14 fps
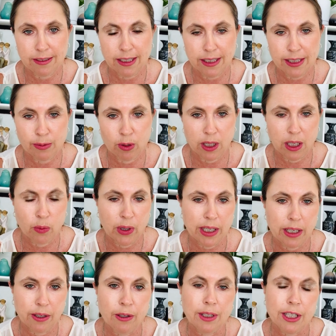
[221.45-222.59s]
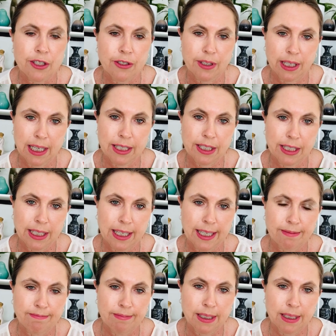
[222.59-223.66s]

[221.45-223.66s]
That's why I went in early to the RTA.